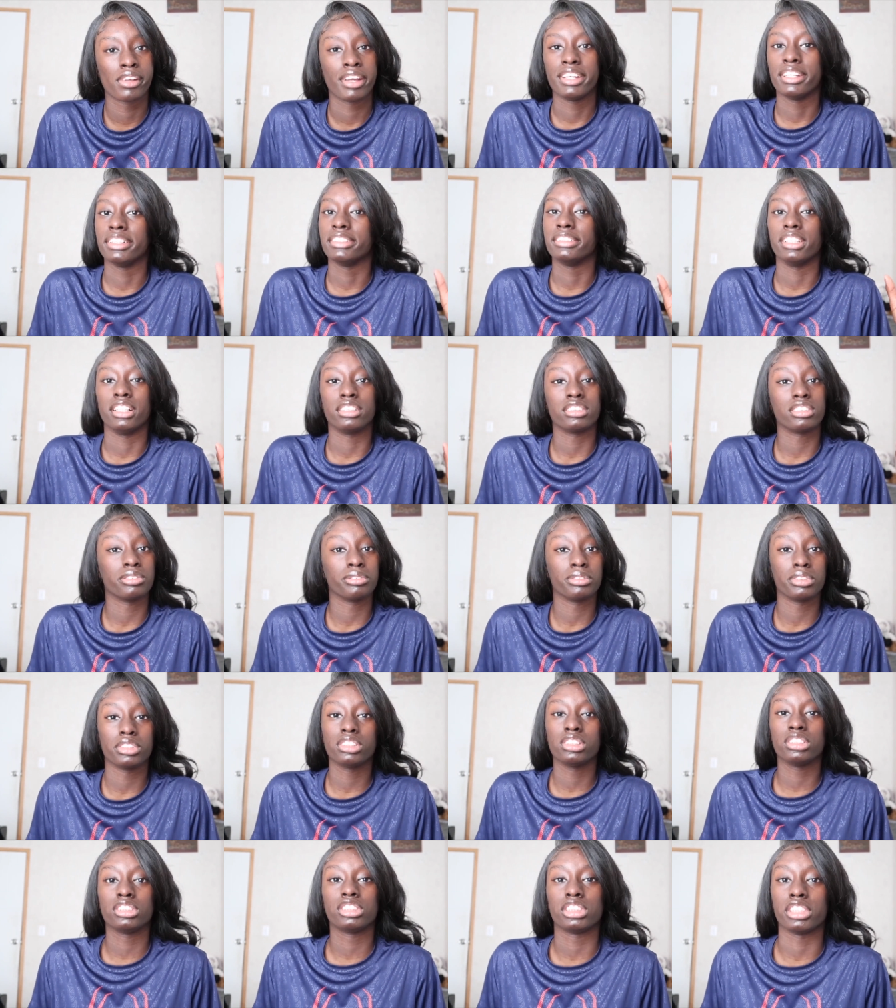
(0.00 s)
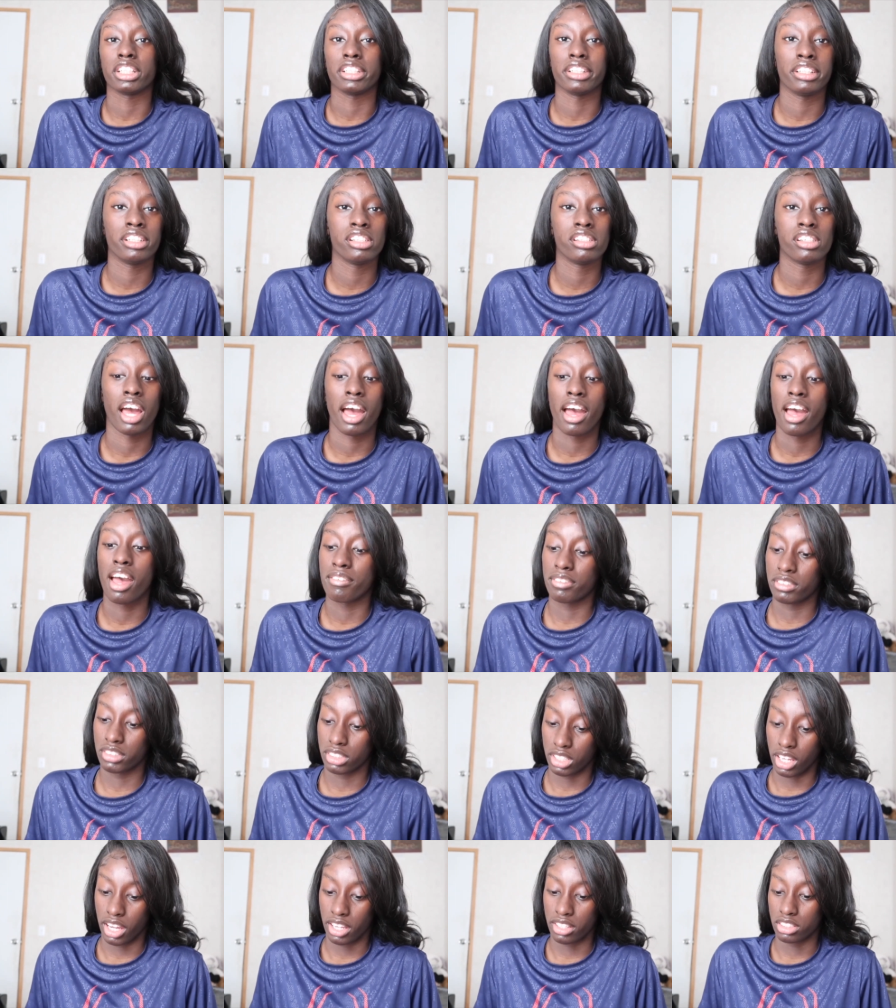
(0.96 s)
It doesn't really shed. I
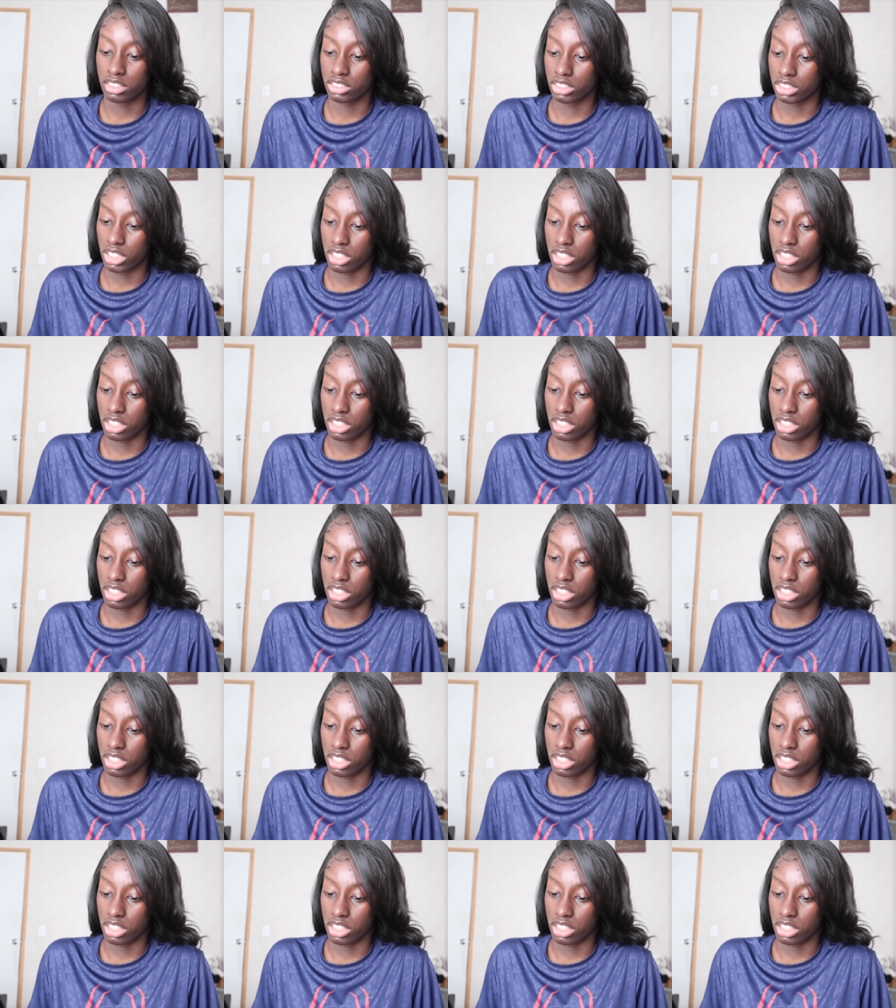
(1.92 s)
haven't got any